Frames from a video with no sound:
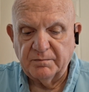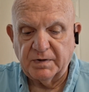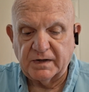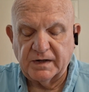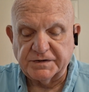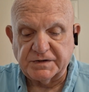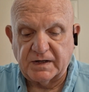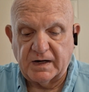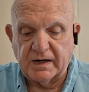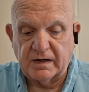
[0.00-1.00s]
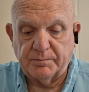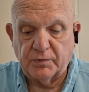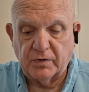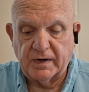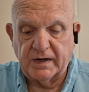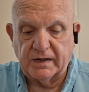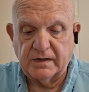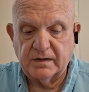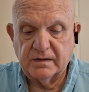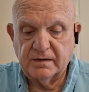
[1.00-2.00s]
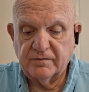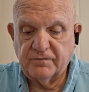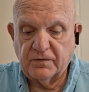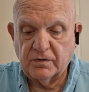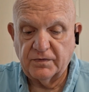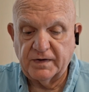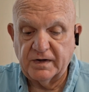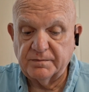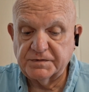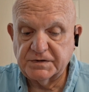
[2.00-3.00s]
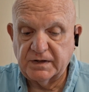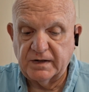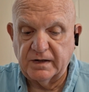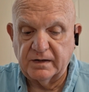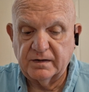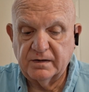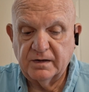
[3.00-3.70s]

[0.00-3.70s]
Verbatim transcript: But Hezekiah prayed for them, saying,